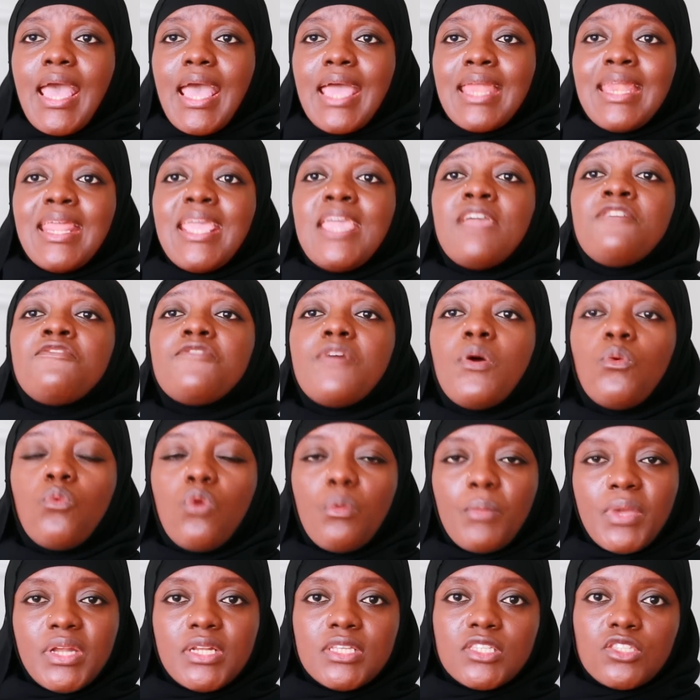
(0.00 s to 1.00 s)
And if a
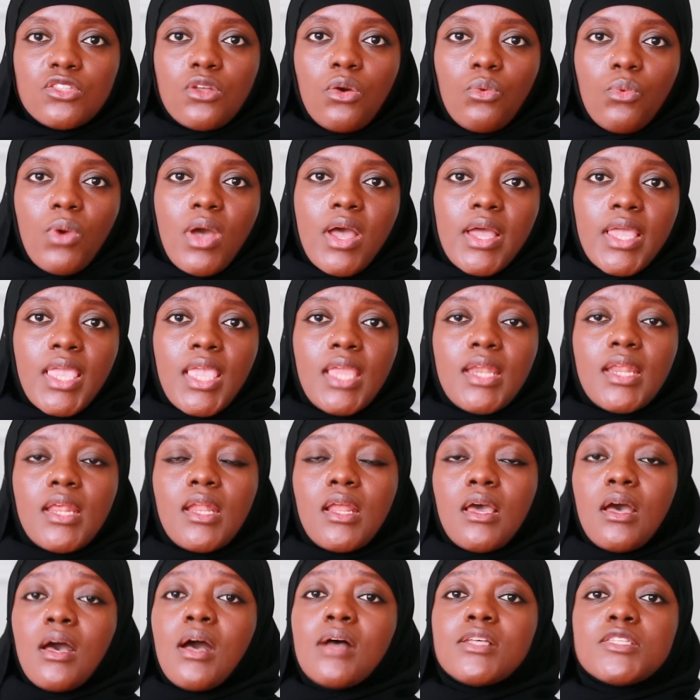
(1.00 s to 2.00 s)
woman is not working
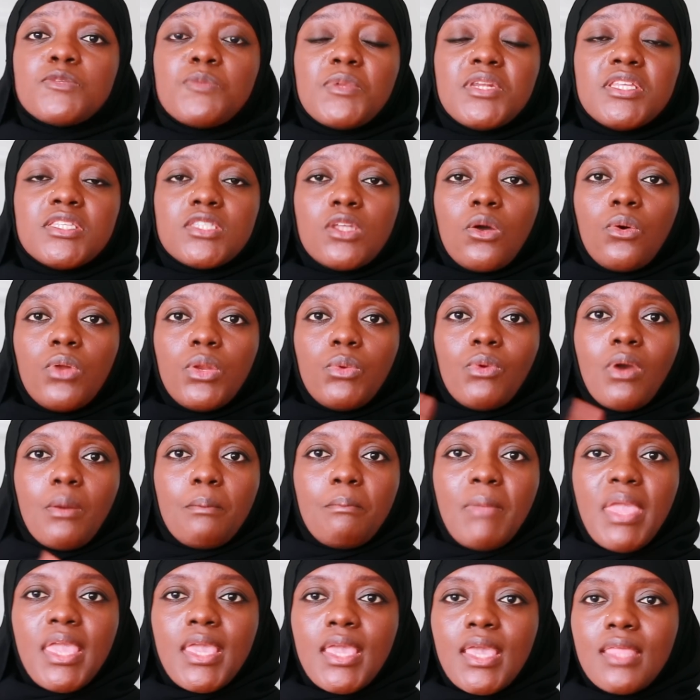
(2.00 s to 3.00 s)
and her husband is the only
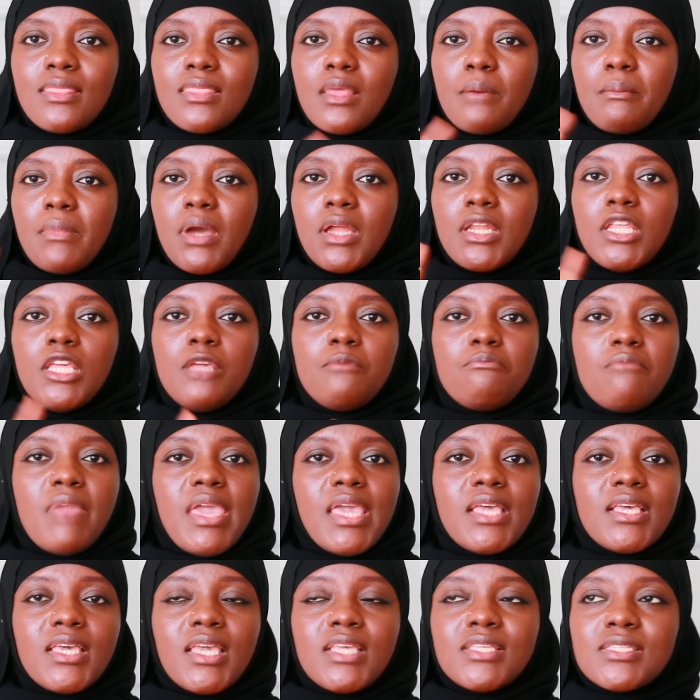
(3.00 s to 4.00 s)
one making the money,
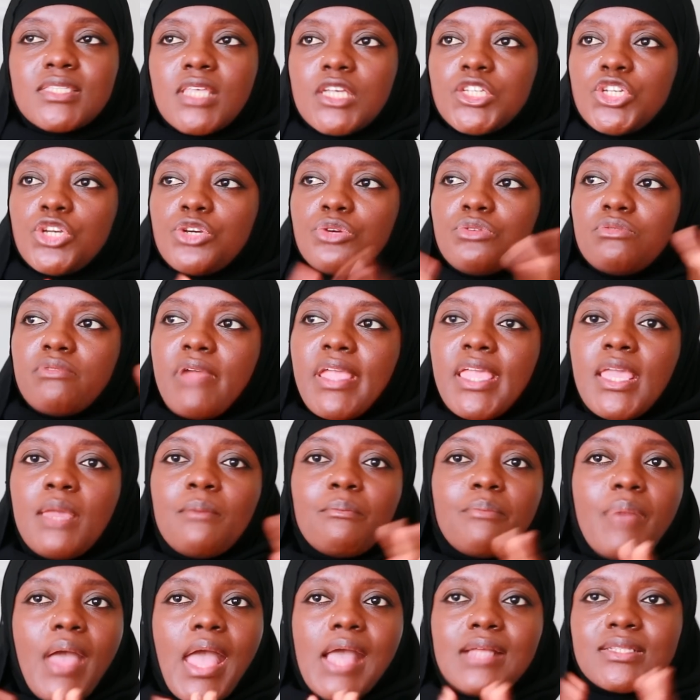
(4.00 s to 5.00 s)
making such a great
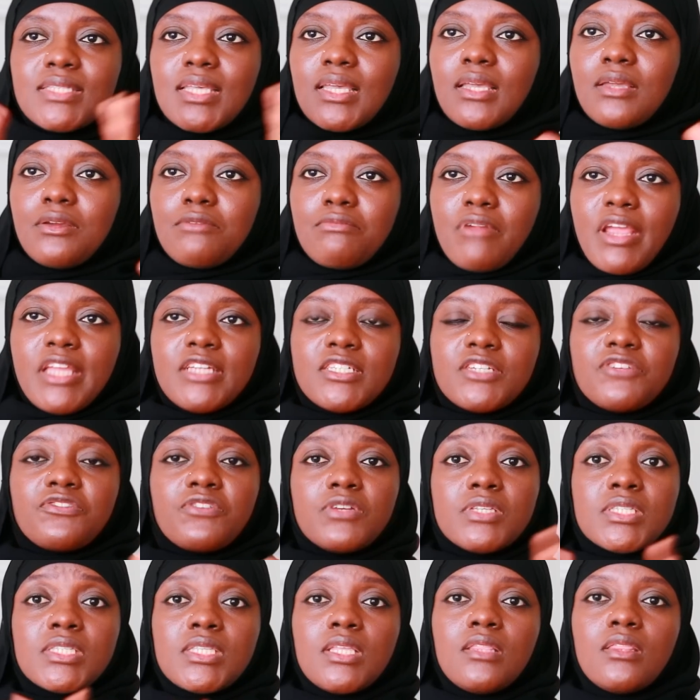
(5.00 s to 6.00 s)
impact, a great
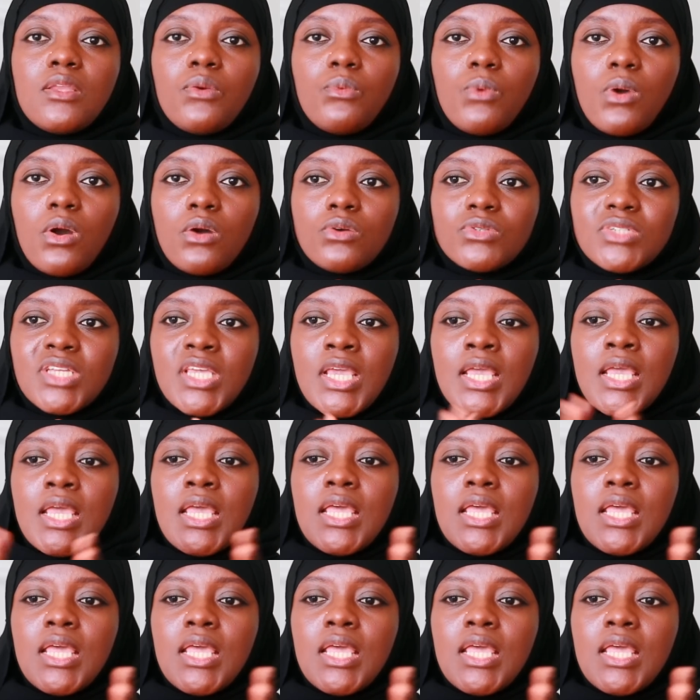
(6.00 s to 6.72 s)
difference in the world,